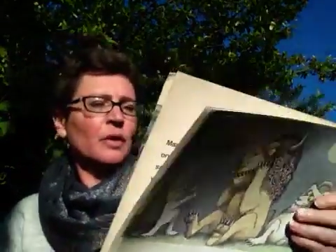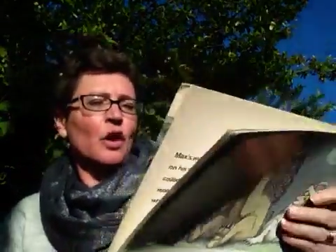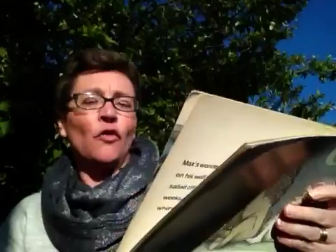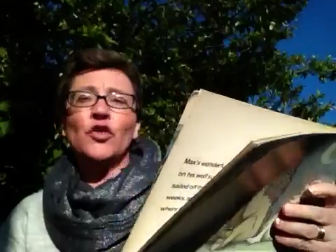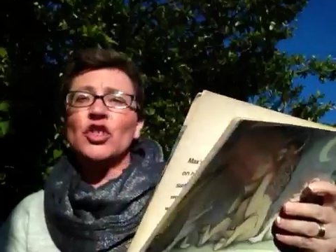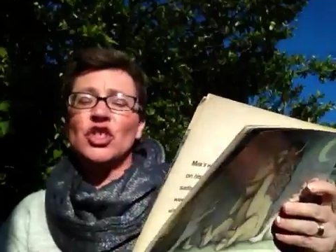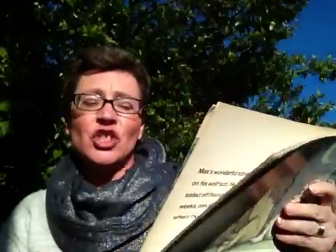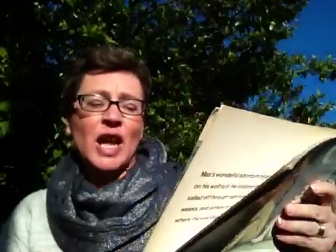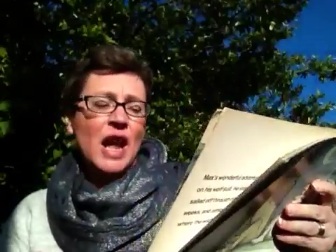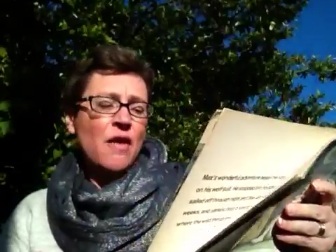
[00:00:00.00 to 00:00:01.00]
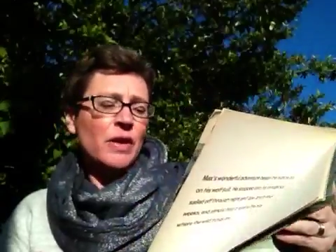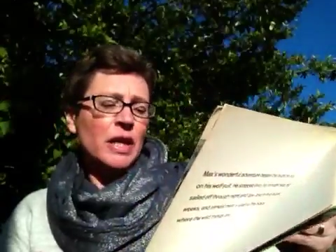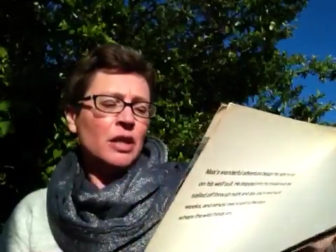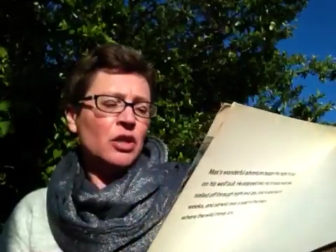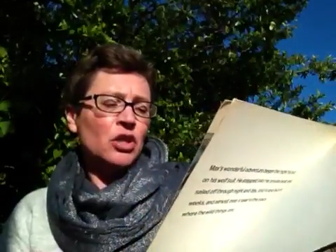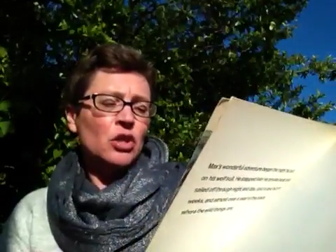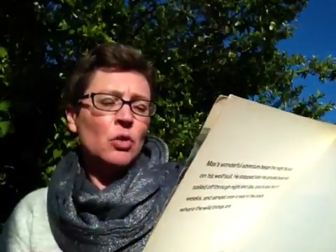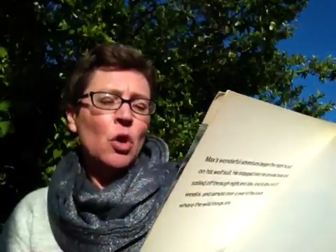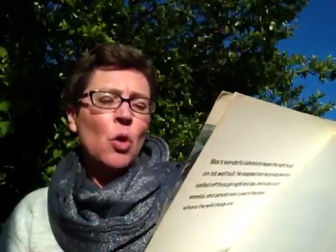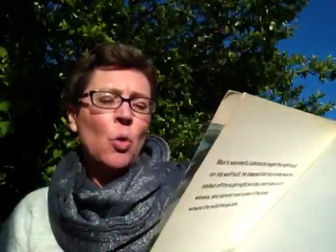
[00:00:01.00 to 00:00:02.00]
of staring into
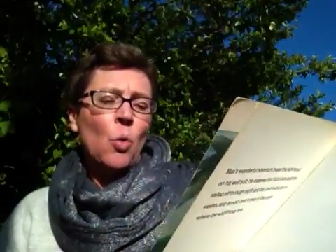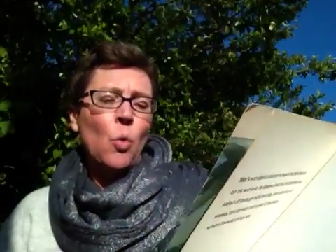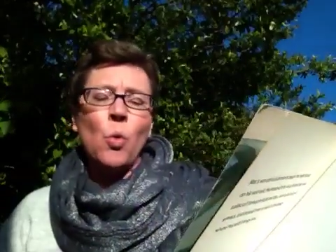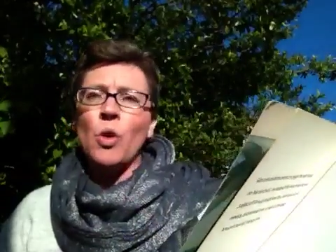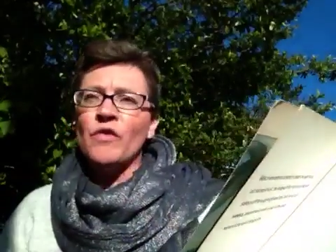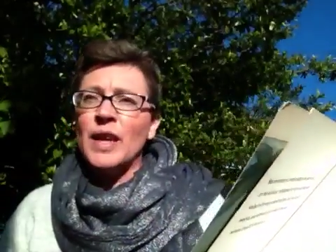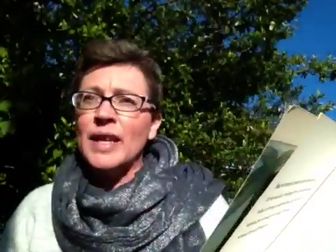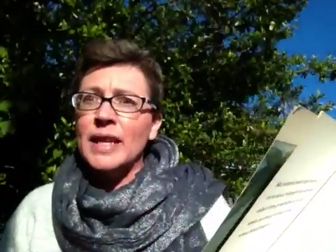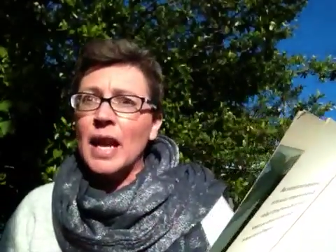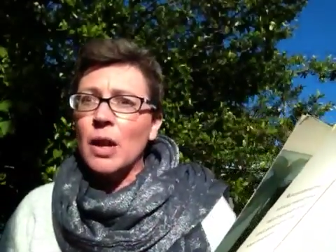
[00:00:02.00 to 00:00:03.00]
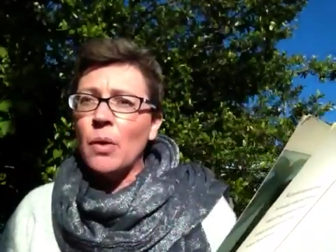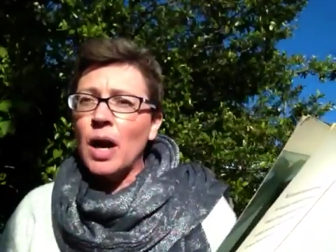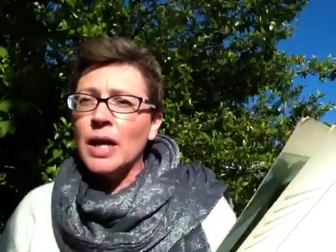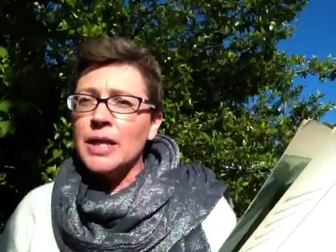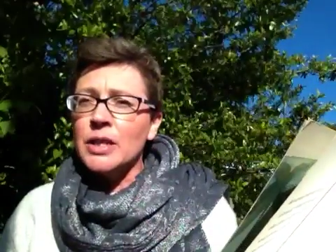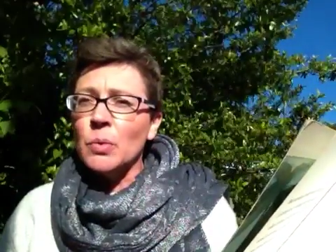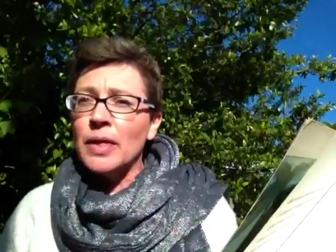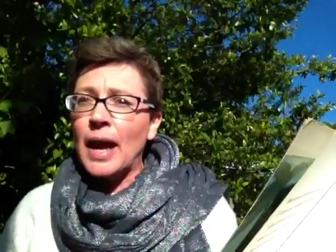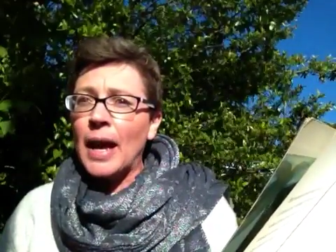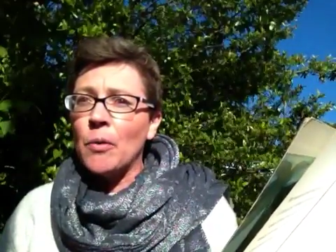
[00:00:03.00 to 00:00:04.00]
all of their yellow eyes
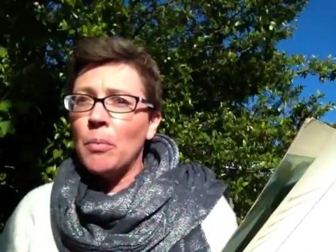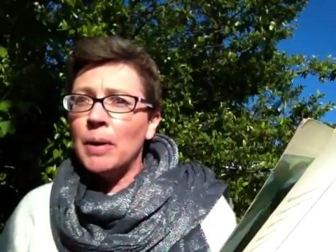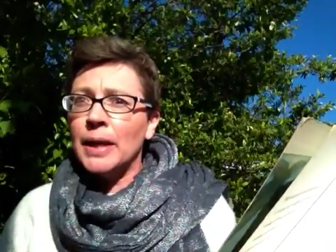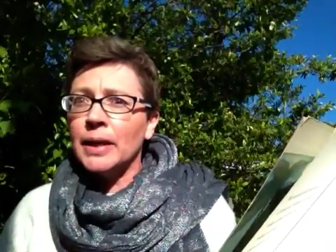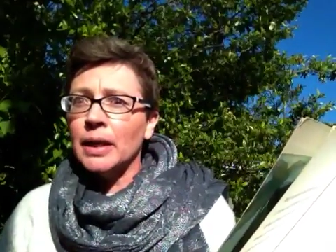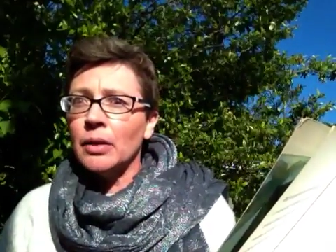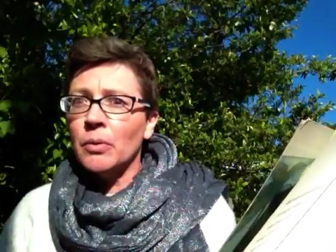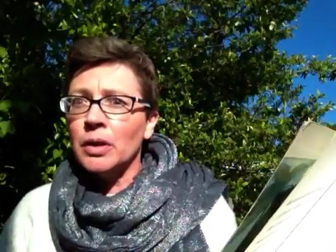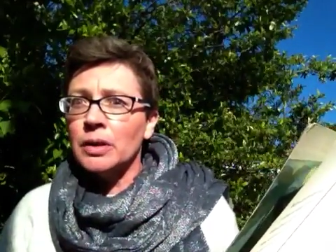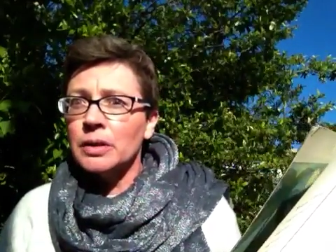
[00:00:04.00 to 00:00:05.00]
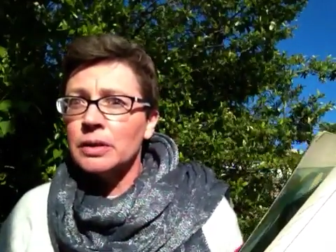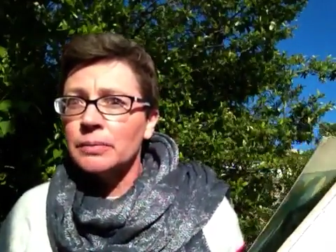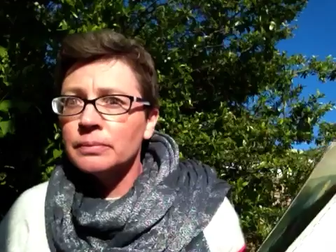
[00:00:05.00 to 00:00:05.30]
without blinking once.